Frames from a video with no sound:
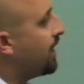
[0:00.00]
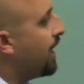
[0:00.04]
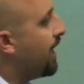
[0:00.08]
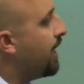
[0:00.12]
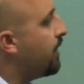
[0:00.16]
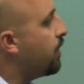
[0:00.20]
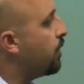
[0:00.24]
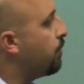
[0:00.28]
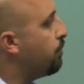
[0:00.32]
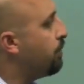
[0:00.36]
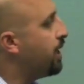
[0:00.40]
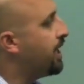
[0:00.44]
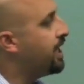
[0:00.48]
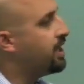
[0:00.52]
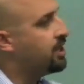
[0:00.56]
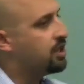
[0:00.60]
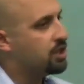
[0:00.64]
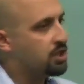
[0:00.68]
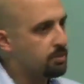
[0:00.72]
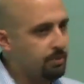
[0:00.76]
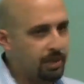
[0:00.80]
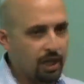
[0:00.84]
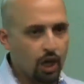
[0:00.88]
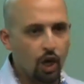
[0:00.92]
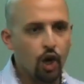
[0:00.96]
their opinion
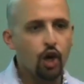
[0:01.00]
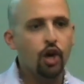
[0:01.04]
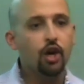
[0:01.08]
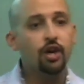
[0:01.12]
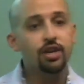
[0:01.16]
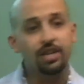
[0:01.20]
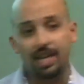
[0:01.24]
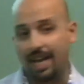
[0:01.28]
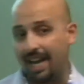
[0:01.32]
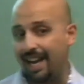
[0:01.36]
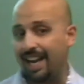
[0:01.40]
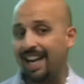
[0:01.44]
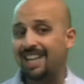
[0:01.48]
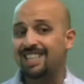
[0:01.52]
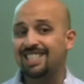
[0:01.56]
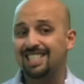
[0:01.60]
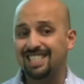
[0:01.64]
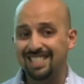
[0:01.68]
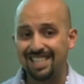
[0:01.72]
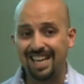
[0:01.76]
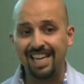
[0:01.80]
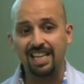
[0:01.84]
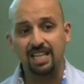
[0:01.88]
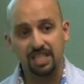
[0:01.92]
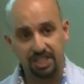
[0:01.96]
to be heard and actually
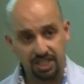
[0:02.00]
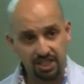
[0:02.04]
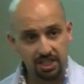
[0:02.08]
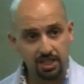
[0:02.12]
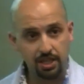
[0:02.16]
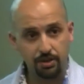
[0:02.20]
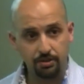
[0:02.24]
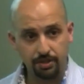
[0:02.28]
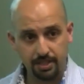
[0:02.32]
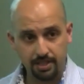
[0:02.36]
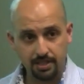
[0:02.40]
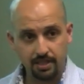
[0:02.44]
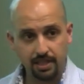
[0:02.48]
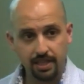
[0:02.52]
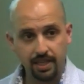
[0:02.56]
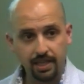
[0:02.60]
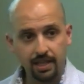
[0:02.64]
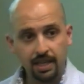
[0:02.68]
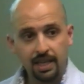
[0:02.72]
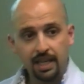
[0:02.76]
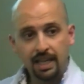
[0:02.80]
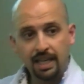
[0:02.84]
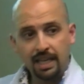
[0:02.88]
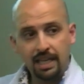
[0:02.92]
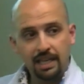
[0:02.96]
taken seriously.
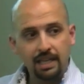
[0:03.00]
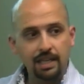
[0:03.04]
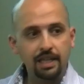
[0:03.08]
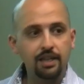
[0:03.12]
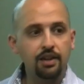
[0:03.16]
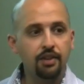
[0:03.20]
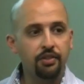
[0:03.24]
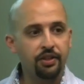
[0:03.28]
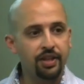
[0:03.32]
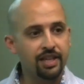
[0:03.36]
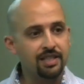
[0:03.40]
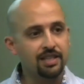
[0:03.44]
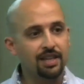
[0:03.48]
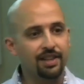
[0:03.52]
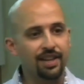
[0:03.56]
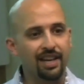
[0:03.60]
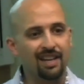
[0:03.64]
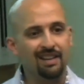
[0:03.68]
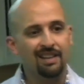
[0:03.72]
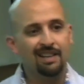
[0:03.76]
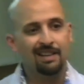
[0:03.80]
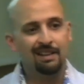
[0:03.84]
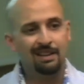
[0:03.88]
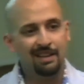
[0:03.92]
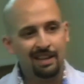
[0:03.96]
Little things like
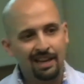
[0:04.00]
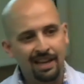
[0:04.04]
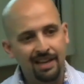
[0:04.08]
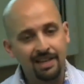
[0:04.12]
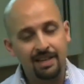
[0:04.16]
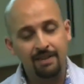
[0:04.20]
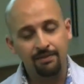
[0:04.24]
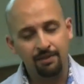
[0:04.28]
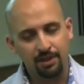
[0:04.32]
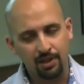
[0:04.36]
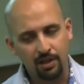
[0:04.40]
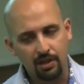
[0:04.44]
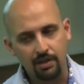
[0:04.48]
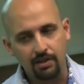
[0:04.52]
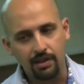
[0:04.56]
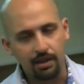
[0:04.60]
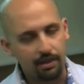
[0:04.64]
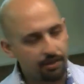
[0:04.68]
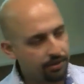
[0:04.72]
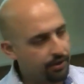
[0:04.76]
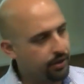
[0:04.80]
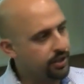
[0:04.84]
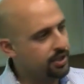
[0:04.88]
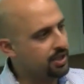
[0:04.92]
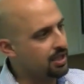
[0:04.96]
that. And even though they're
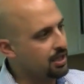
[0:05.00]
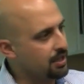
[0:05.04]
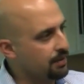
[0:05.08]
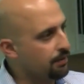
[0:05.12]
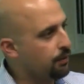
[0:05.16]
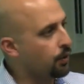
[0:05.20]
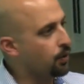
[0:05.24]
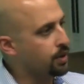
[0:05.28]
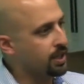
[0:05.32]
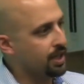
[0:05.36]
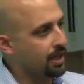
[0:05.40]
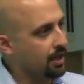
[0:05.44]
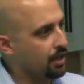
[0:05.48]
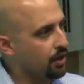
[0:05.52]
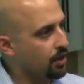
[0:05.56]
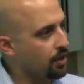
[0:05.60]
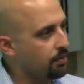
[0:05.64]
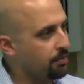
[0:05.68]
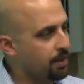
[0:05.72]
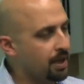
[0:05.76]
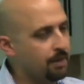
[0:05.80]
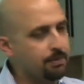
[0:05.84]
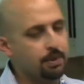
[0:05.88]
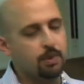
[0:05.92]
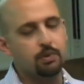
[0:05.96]
13 to 14, a lot of
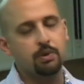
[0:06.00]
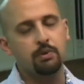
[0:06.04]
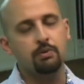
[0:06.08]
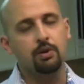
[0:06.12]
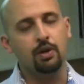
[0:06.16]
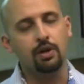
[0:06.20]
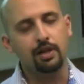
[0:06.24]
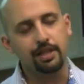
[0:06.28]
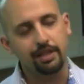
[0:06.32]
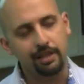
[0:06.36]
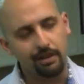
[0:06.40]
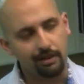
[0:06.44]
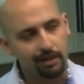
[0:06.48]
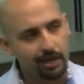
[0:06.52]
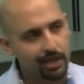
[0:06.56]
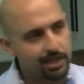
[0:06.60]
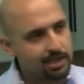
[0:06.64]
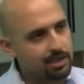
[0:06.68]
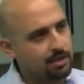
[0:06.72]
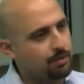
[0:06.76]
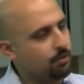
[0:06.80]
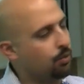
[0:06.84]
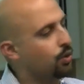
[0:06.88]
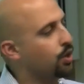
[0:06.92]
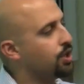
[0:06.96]
people were rolling their eyes
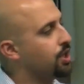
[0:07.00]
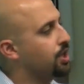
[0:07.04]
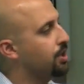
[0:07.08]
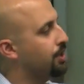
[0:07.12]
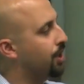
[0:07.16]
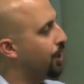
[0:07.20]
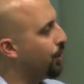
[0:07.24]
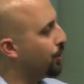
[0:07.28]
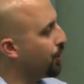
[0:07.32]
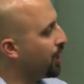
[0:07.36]
at them. What do you know,